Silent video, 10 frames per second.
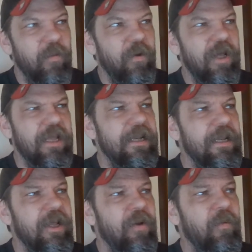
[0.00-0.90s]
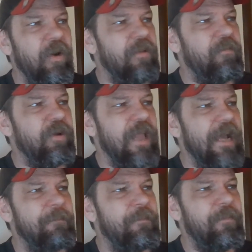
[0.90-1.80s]
would
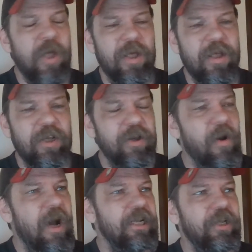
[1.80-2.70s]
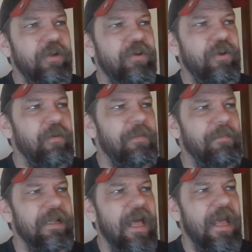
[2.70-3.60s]
like go onto YouTube and
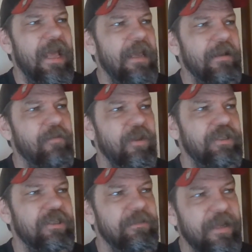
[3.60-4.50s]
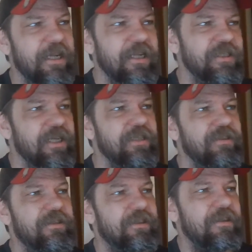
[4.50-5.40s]
be like, well, this doesn't make any
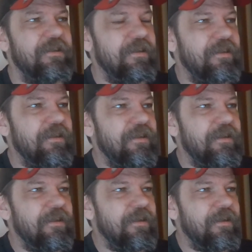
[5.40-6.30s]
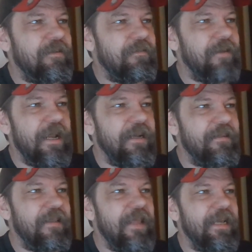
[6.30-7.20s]
sense, right?
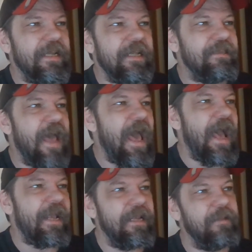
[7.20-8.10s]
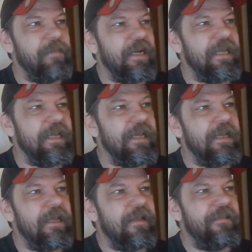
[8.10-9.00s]
Then they could attack anybody.
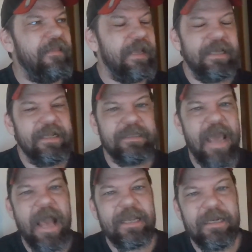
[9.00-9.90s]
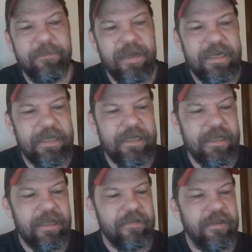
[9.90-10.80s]
Then they could attack
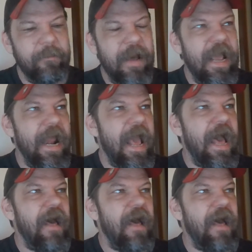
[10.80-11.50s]
anybody that might